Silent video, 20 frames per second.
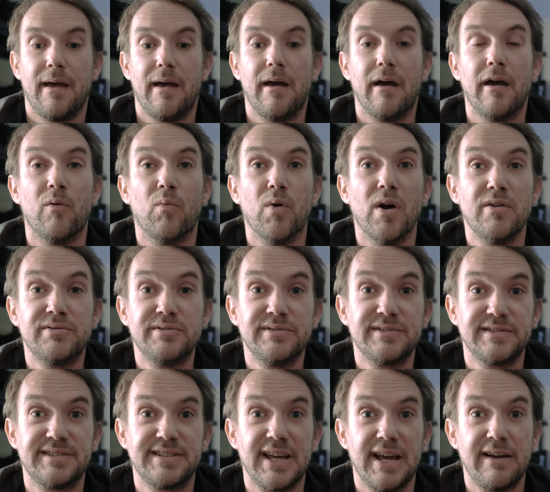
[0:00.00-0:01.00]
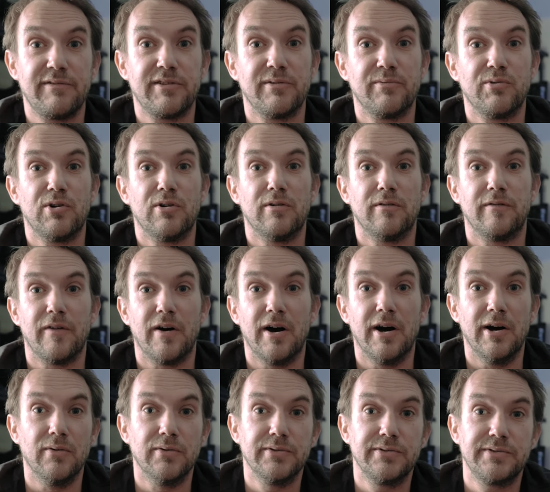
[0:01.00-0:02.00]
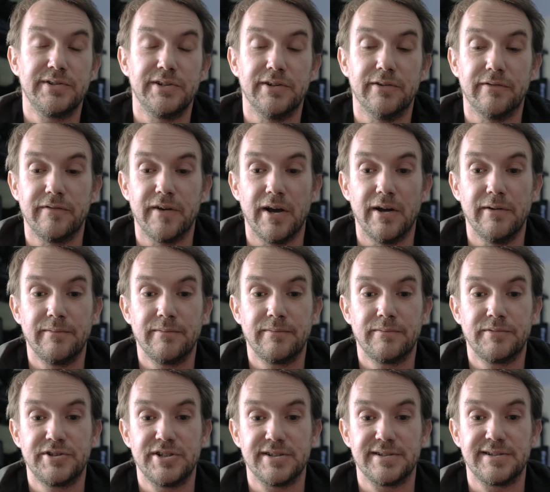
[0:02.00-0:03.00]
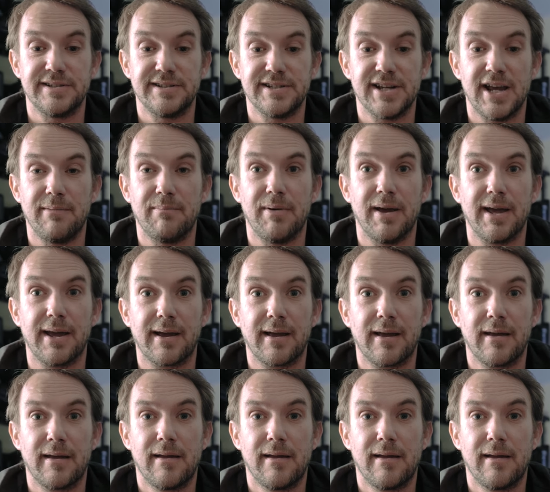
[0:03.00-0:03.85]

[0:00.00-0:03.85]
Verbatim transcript: It won't save the RAW files to your phone, just the JPEG.